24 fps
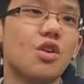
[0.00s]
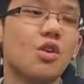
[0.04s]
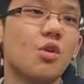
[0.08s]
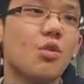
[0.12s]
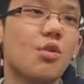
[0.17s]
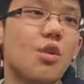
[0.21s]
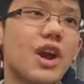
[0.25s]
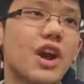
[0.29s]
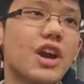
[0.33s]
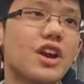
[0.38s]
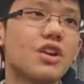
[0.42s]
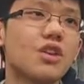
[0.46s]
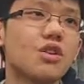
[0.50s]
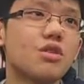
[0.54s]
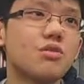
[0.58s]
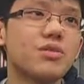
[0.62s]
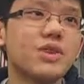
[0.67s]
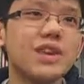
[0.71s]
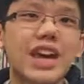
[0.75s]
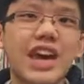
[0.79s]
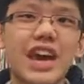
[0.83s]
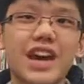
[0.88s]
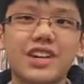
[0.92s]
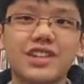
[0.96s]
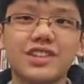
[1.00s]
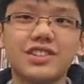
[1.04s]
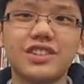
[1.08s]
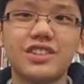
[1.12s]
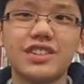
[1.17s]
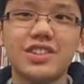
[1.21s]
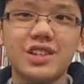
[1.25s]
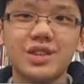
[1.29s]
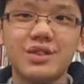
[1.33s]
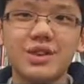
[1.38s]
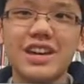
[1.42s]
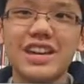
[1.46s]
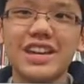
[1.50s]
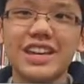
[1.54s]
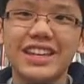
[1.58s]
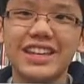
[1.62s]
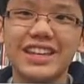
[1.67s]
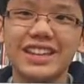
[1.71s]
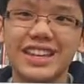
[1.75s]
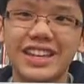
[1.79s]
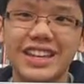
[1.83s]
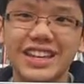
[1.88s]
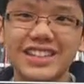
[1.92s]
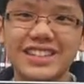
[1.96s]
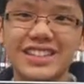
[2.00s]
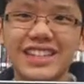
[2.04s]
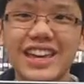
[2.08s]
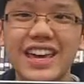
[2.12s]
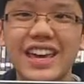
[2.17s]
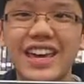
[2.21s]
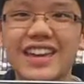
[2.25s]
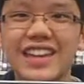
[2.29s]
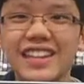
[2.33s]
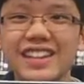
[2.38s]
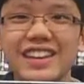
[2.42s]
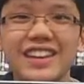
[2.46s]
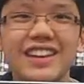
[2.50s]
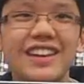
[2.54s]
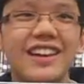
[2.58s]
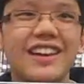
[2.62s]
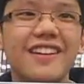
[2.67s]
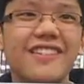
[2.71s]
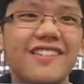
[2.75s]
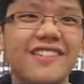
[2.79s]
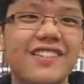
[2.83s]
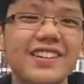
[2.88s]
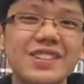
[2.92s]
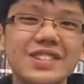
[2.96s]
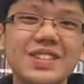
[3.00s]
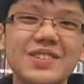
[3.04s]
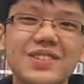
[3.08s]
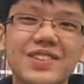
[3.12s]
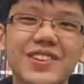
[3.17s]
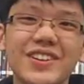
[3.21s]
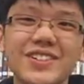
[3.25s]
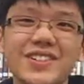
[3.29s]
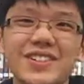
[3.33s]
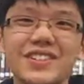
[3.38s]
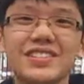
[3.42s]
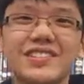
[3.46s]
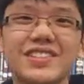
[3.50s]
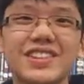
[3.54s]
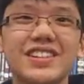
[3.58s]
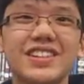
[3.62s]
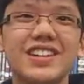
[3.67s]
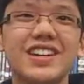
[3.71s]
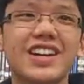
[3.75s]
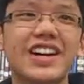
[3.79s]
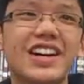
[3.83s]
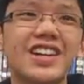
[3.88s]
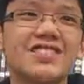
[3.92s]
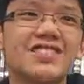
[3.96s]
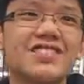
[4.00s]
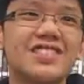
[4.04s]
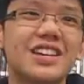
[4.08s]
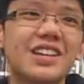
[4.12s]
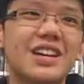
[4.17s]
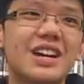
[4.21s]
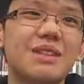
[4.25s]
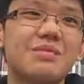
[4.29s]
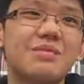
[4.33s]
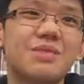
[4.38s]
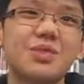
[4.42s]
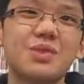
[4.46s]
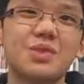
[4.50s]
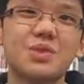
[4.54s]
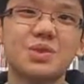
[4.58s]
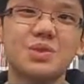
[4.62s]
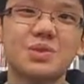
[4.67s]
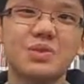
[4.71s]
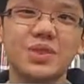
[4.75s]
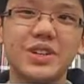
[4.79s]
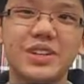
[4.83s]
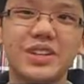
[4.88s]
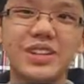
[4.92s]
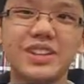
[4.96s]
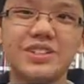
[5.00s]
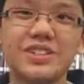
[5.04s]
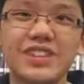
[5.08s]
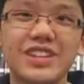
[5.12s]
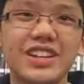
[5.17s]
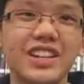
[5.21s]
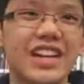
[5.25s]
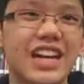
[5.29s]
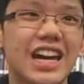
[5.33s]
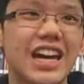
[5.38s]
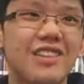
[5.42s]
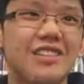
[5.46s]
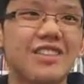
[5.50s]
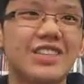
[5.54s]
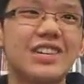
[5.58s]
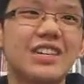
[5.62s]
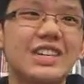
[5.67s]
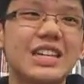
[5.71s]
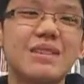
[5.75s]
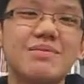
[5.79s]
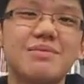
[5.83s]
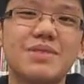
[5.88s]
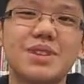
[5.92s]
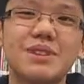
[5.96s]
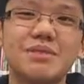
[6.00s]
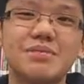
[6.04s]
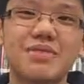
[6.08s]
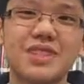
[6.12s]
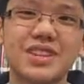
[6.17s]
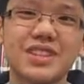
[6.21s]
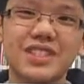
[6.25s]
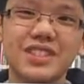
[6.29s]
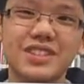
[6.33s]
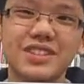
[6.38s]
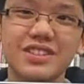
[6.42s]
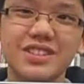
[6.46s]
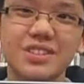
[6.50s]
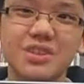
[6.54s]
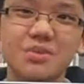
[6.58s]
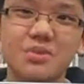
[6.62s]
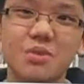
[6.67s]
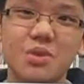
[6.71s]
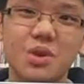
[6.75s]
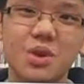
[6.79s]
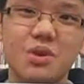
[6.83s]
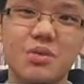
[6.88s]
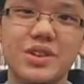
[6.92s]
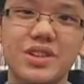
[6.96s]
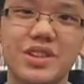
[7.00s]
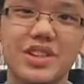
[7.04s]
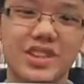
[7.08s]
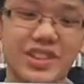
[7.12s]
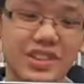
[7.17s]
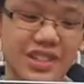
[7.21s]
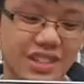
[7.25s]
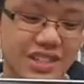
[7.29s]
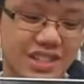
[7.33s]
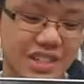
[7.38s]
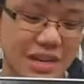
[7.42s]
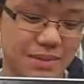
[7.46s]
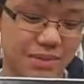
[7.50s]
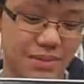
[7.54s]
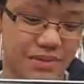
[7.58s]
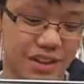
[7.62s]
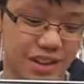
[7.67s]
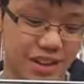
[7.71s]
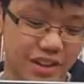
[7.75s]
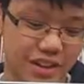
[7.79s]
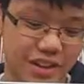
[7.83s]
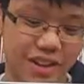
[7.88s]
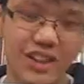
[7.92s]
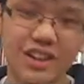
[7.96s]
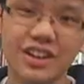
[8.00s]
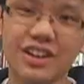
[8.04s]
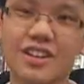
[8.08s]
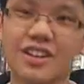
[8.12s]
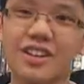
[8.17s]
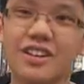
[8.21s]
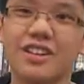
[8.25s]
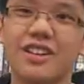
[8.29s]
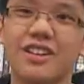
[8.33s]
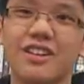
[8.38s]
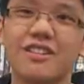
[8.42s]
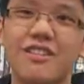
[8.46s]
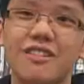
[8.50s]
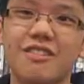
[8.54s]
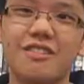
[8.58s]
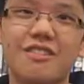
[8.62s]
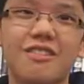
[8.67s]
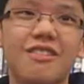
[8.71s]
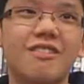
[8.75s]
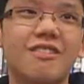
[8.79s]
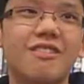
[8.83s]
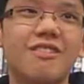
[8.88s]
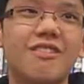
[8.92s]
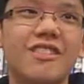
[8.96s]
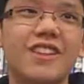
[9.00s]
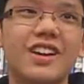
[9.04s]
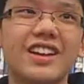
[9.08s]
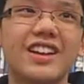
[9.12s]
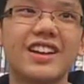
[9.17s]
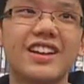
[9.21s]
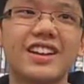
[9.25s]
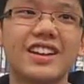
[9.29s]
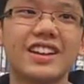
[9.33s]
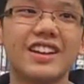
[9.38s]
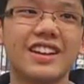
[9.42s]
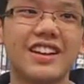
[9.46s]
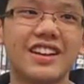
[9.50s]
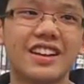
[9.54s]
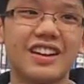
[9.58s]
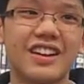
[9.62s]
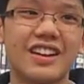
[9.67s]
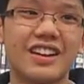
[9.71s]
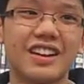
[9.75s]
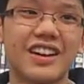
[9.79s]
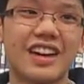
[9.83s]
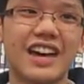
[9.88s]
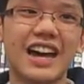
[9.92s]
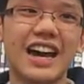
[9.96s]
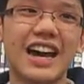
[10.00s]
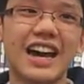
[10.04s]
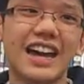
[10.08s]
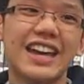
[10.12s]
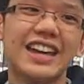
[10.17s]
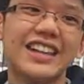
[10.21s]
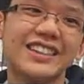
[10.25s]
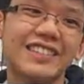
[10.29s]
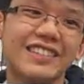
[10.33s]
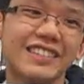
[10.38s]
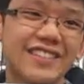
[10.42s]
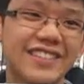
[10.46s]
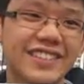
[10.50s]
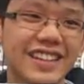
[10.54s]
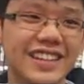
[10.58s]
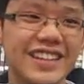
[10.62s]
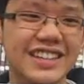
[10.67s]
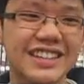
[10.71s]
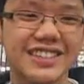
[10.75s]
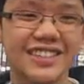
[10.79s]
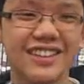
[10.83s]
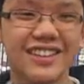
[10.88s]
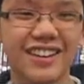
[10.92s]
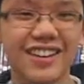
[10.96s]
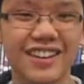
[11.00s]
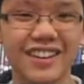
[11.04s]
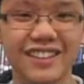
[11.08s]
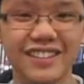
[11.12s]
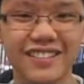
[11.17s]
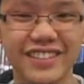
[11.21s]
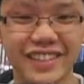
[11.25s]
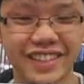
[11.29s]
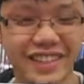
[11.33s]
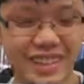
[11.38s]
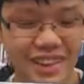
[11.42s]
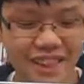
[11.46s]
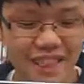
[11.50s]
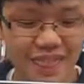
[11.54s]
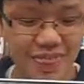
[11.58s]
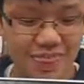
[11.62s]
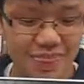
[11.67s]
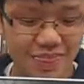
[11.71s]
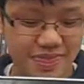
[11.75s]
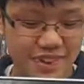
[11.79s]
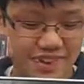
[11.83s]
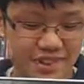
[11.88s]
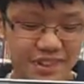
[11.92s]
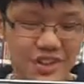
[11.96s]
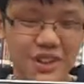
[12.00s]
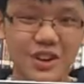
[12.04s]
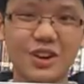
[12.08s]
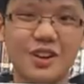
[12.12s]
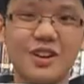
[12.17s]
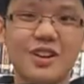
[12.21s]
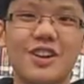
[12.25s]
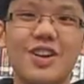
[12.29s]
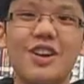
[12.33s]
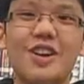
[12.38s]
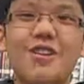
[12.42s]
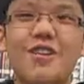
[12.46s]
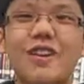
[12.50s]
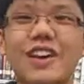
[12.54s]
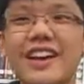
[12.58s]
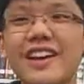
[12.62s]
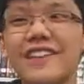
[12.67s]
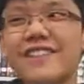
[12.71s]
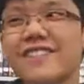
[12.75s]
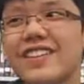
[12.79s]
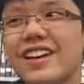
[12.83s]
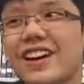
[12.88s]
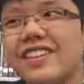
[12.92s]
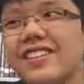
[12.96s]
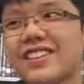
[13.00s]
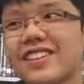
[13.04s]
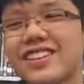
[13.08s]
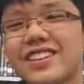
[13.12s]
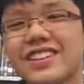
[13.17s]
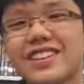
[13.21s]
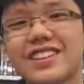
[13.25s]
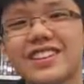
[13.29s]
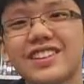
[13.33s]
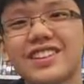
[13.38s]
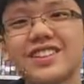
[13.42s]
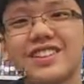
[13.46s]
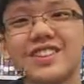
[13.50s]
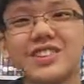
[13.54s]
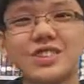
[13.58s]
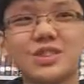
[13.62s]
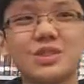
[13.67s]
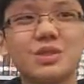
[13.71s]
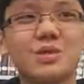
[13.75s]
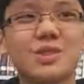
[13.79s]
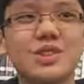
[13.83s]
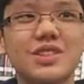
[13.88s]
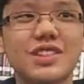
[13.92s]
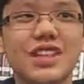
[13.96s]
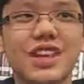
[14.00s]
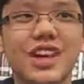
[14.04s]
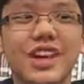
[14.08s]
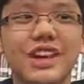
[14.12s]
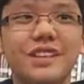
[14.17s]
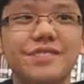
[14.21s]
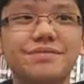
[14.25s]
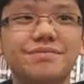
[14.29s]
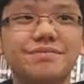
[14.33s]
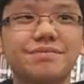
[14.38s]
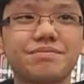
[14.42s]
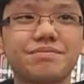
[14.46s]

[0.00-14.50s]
why are we actually doing this? And if we're supposed to be the country that upholds freedom, and we're keeping prisoners of war within this type of area, what kind of country are we? So what I found in conclusion was that